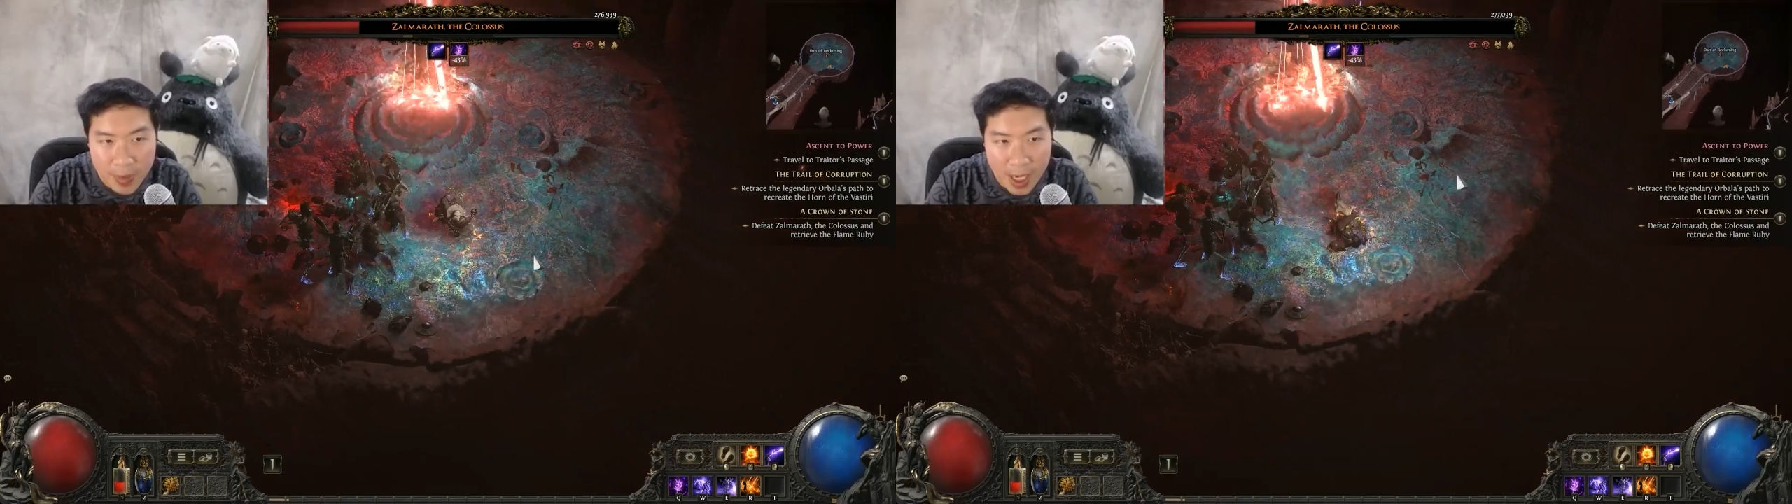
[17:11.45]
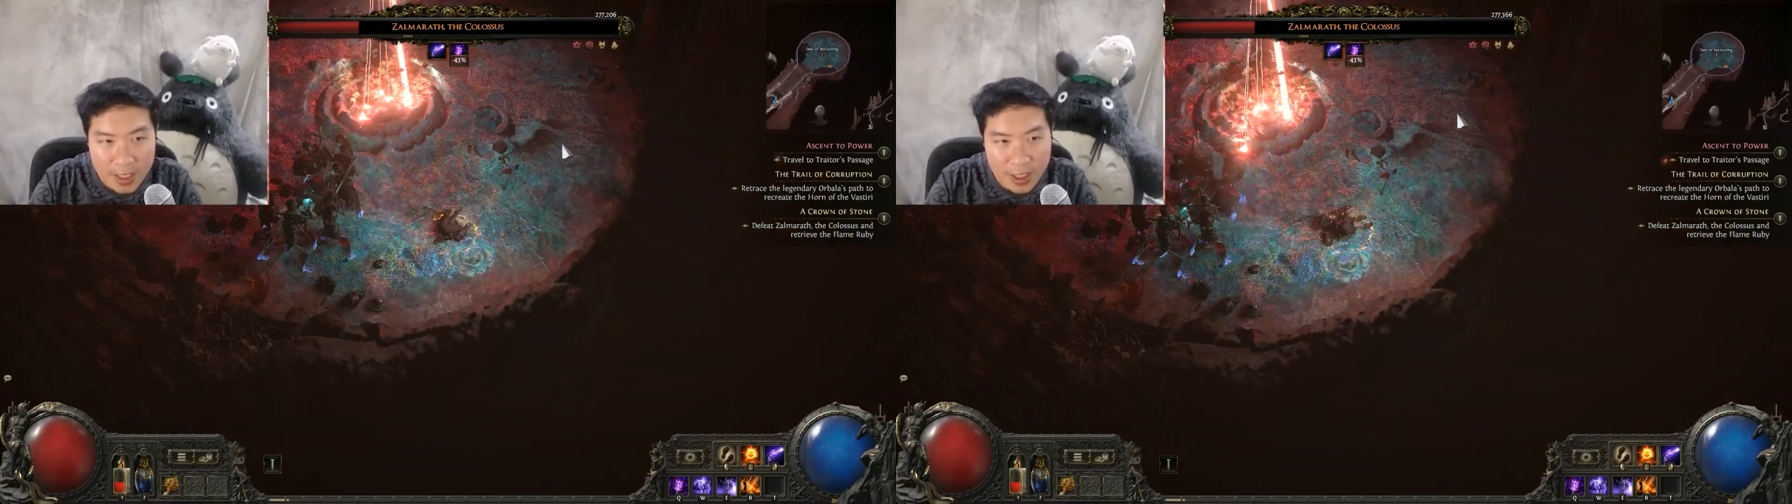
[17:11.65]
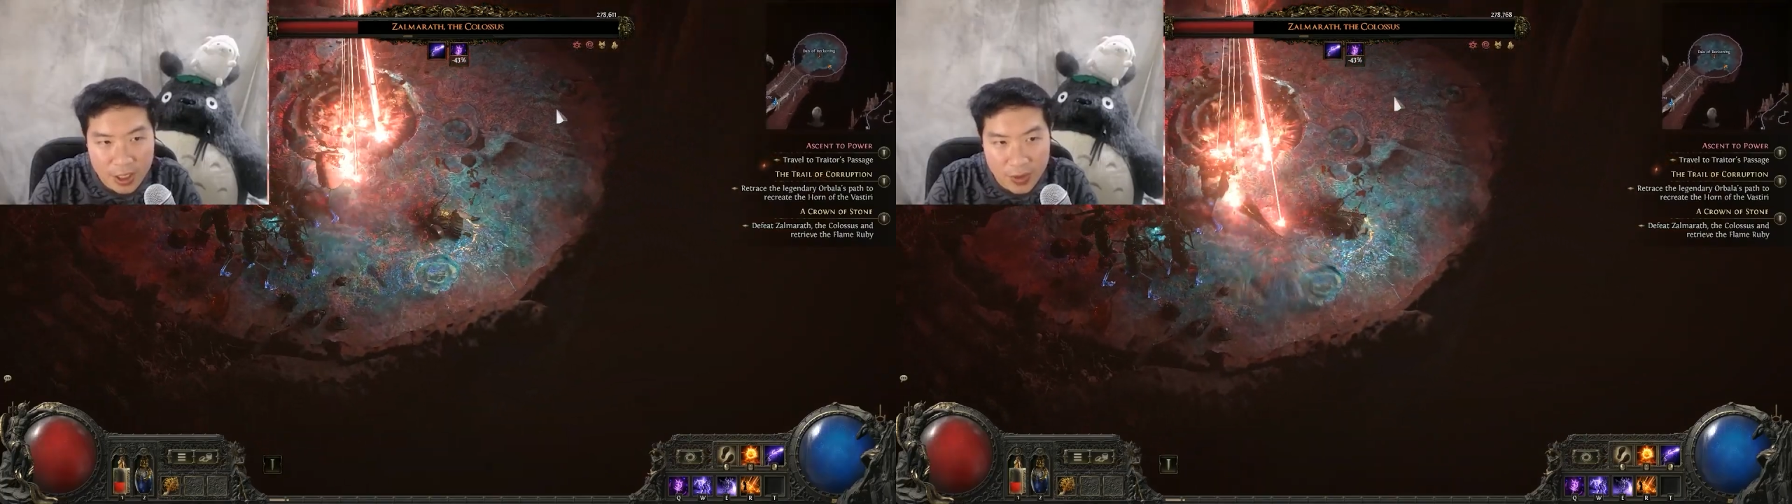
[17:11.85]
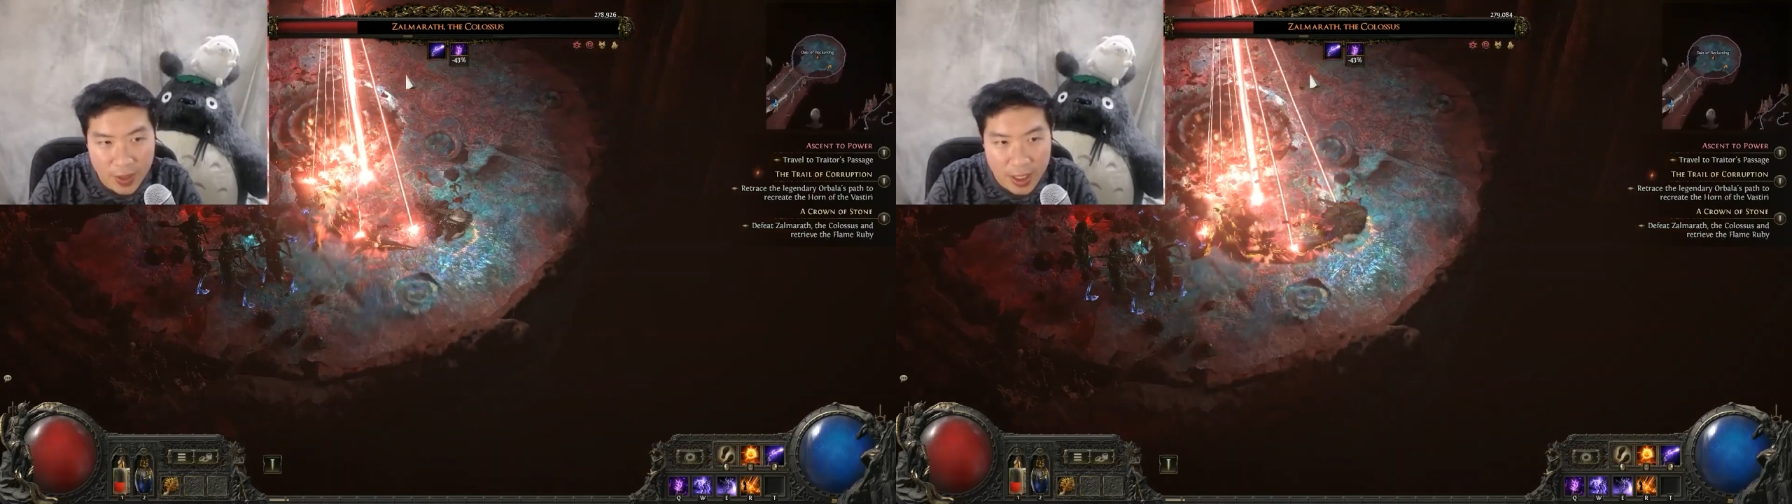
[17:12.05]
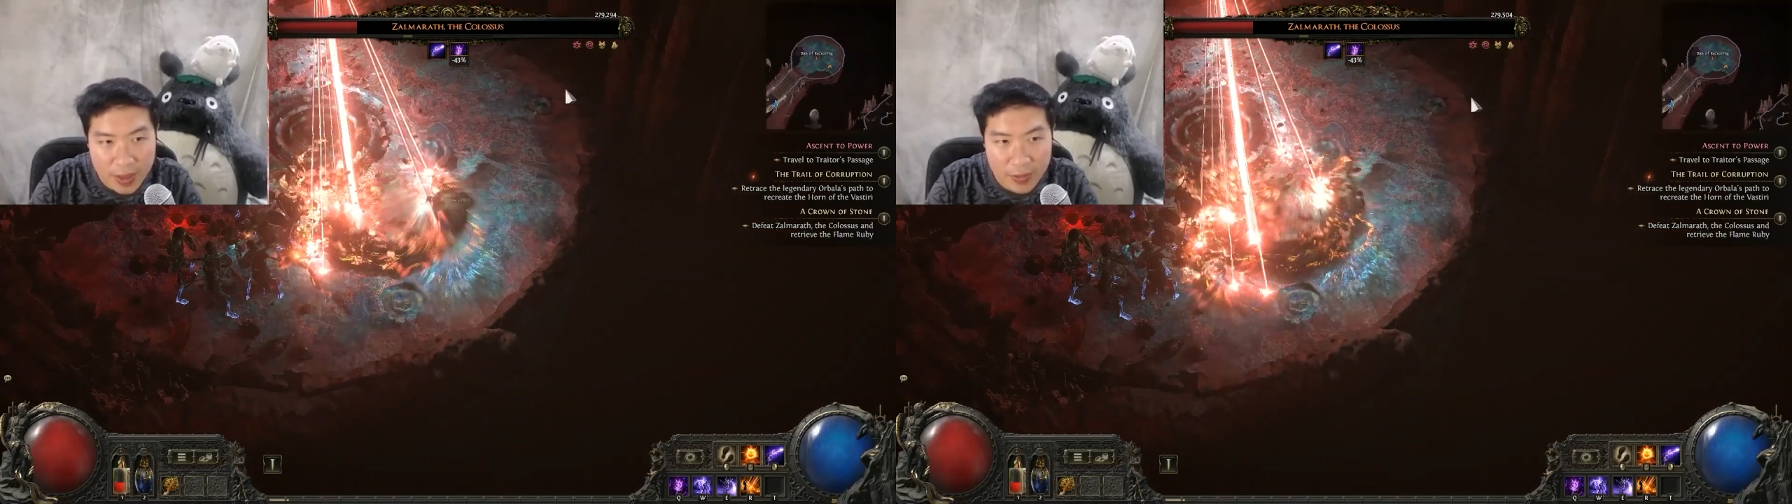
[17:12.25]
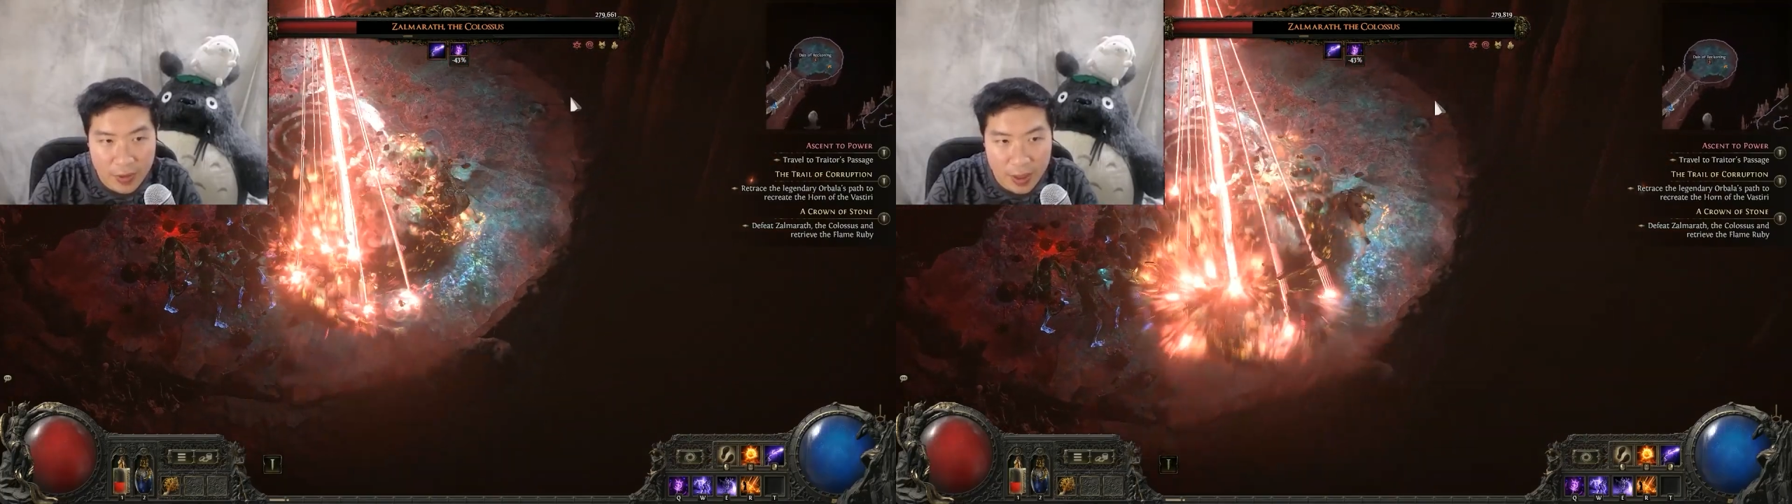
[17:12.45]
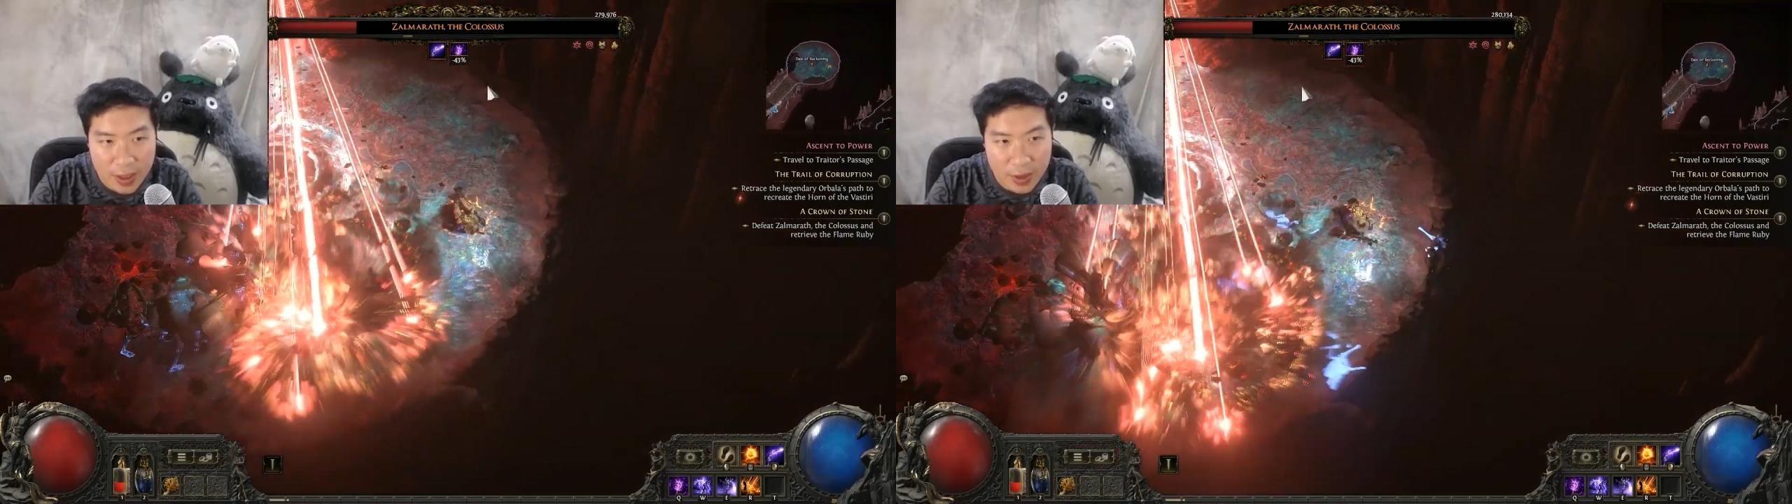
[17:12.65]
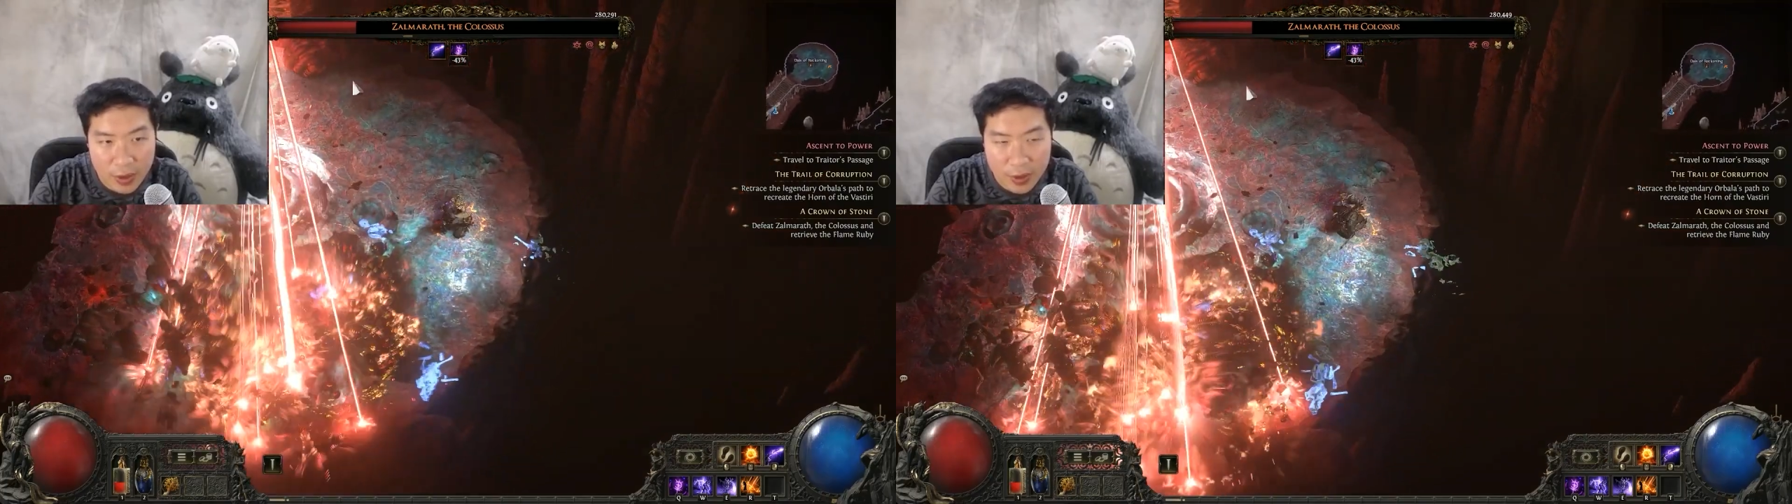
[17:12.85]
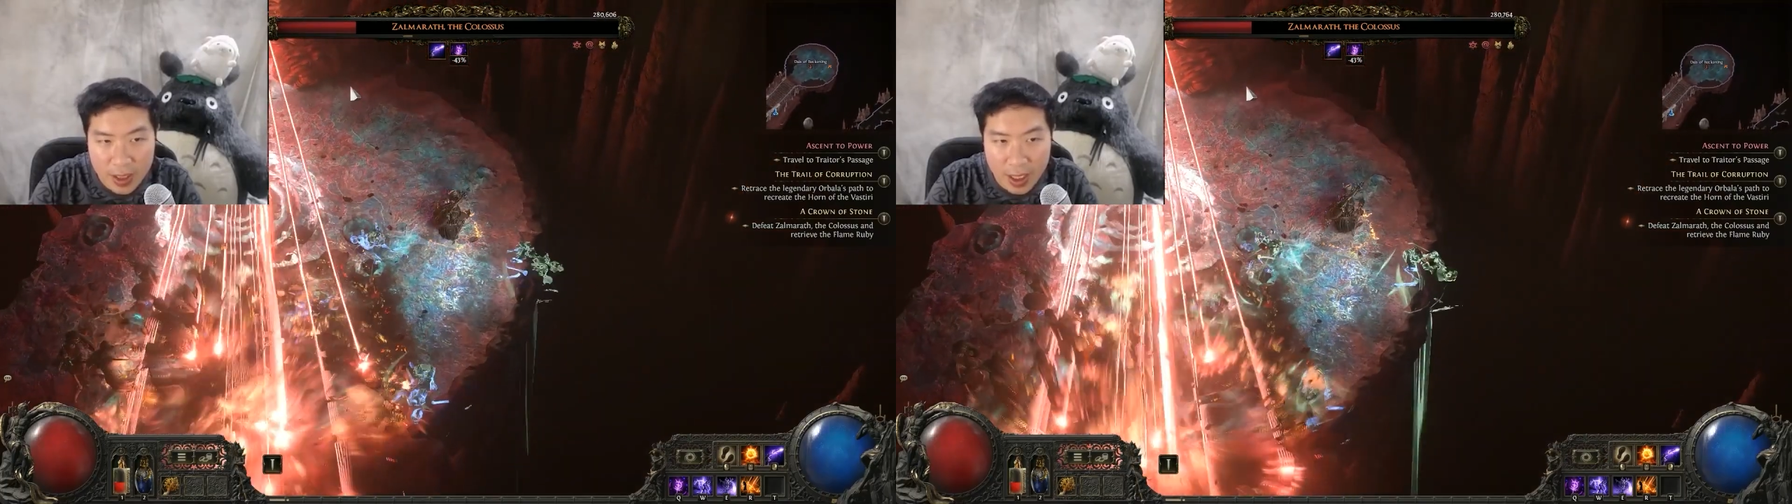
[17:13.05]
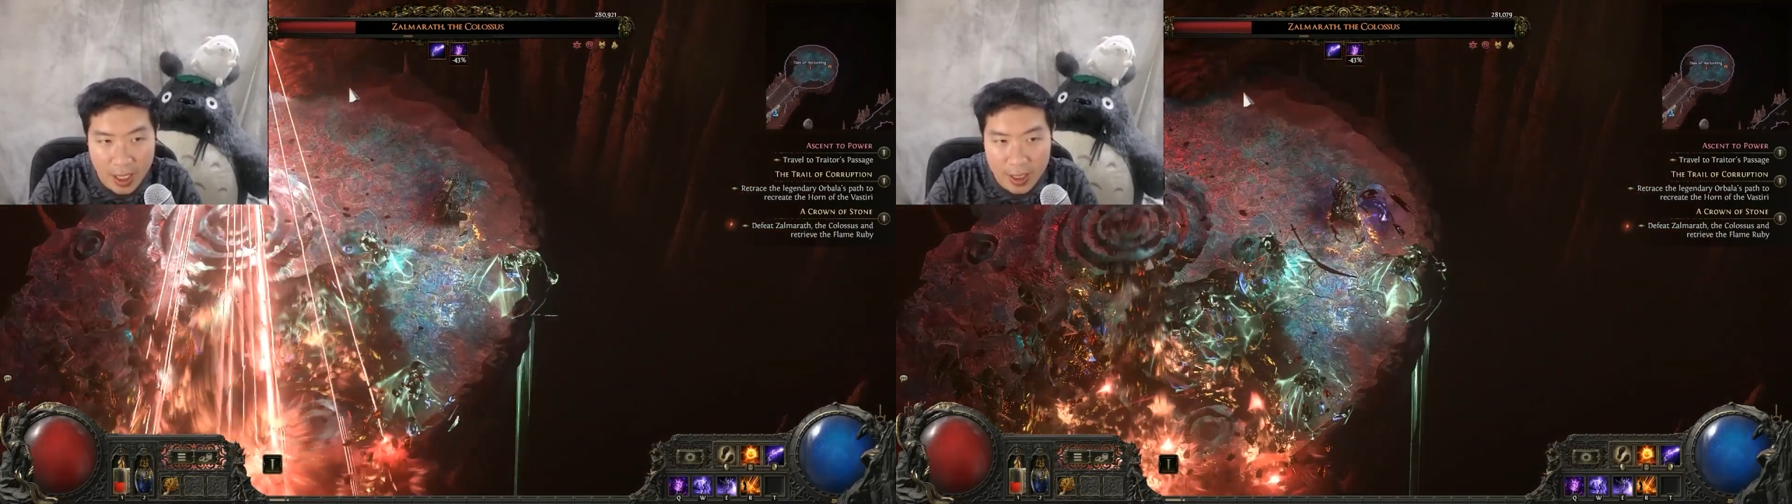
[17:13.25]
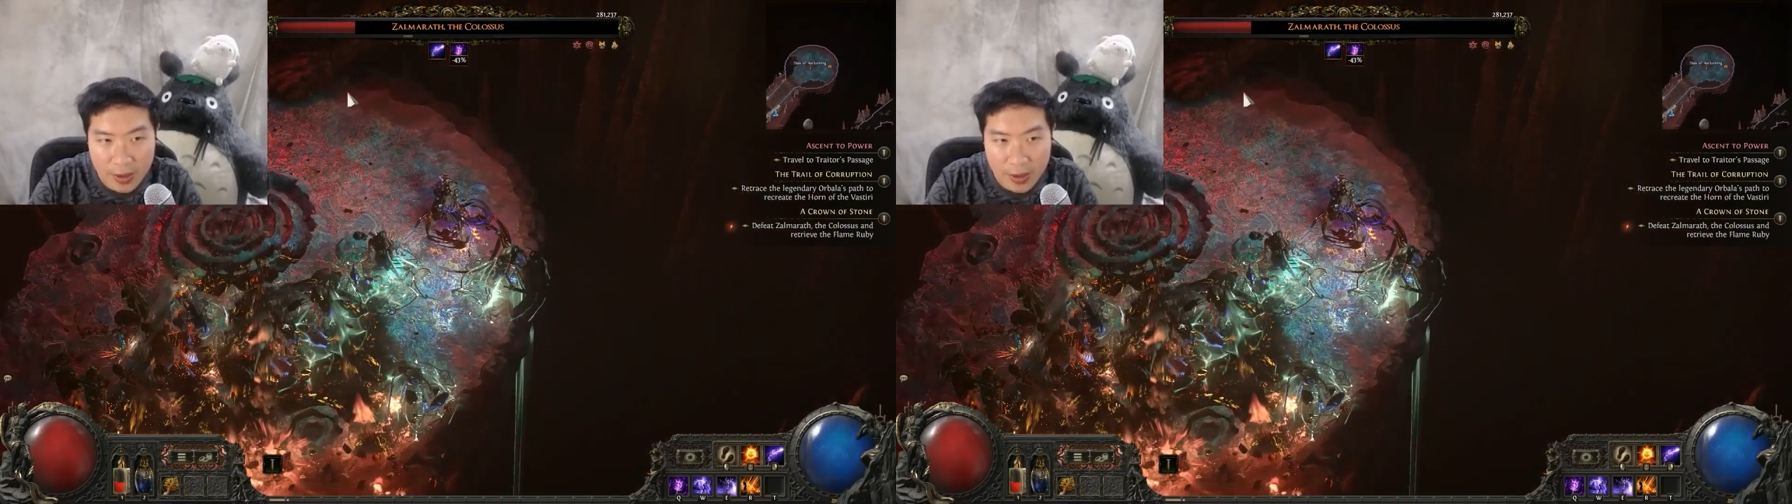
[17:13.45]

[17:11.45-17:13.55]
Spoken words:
Essence Drain really goes light